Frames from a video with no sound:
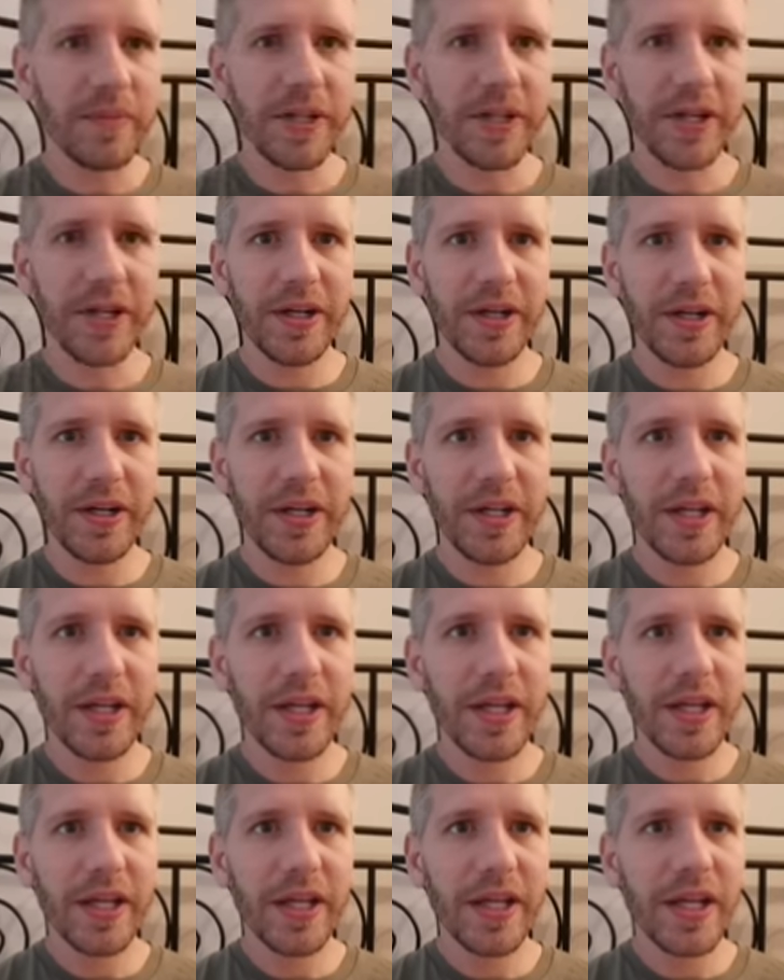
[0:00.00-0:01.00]
there.
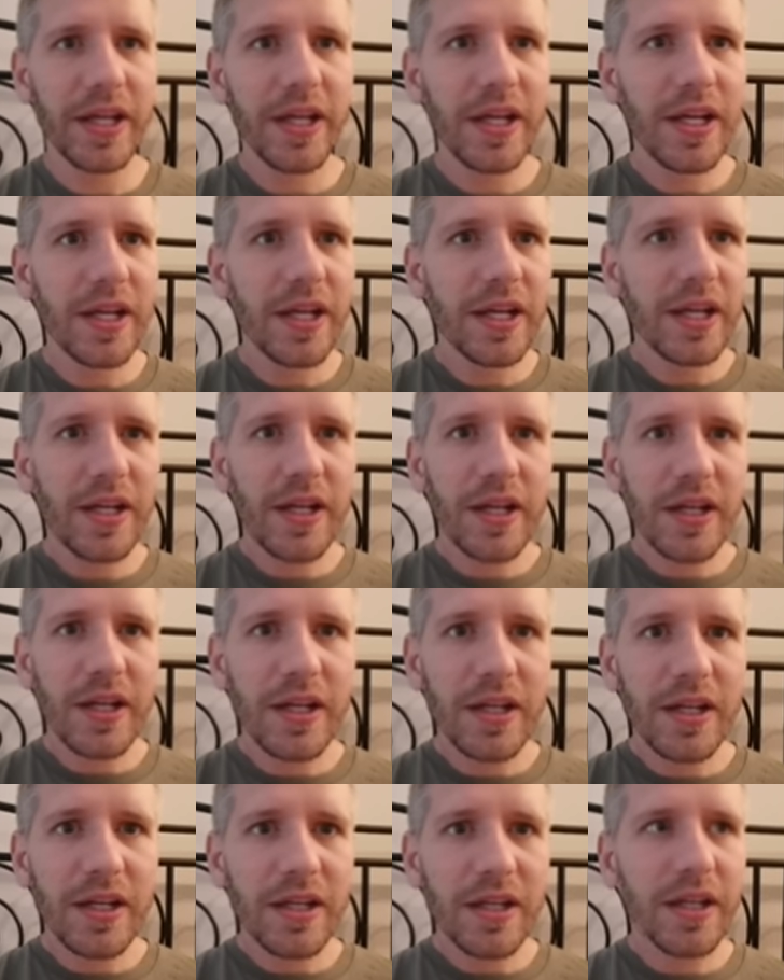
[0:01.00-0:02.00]

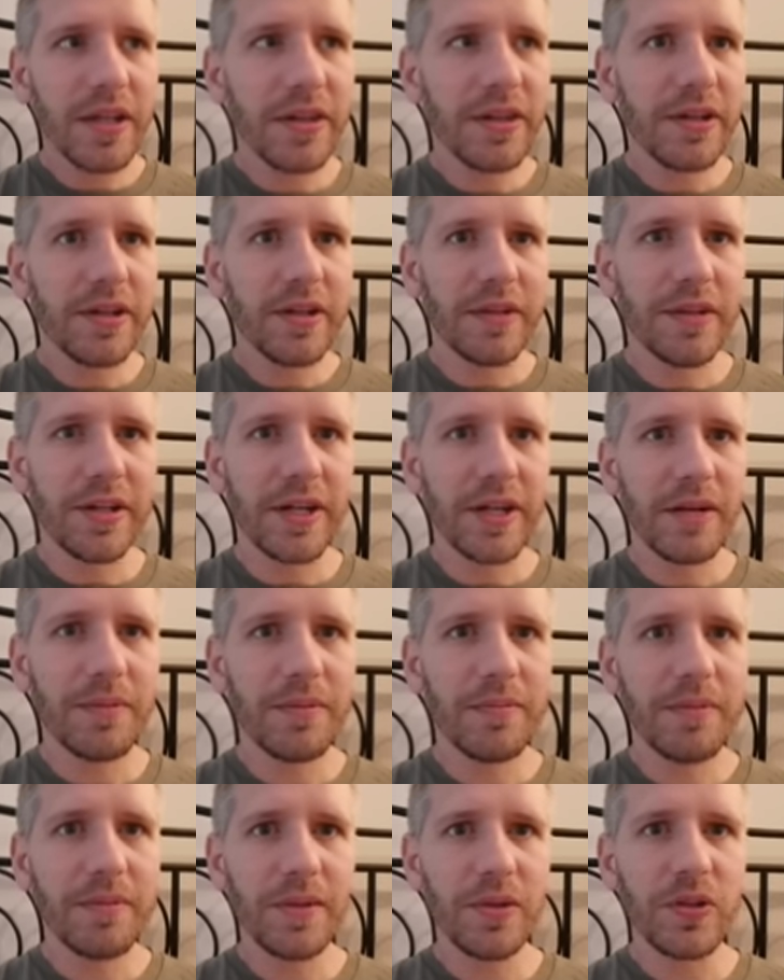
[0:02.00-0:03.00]
Nothing on there.
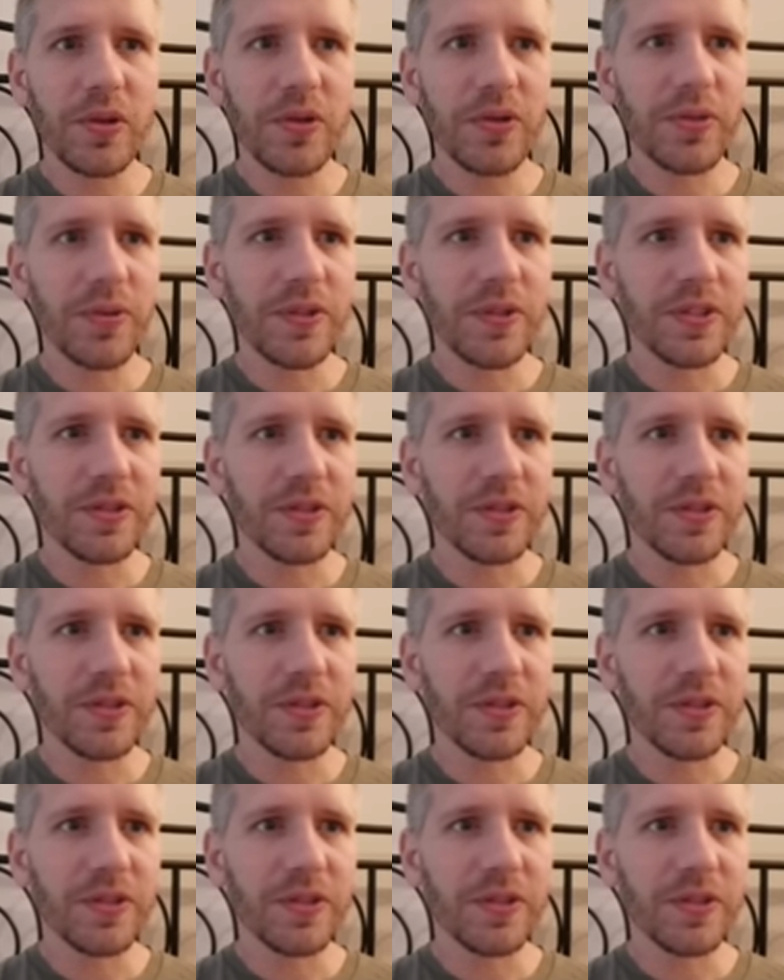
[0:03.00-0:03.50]
Maybe we'll go through these a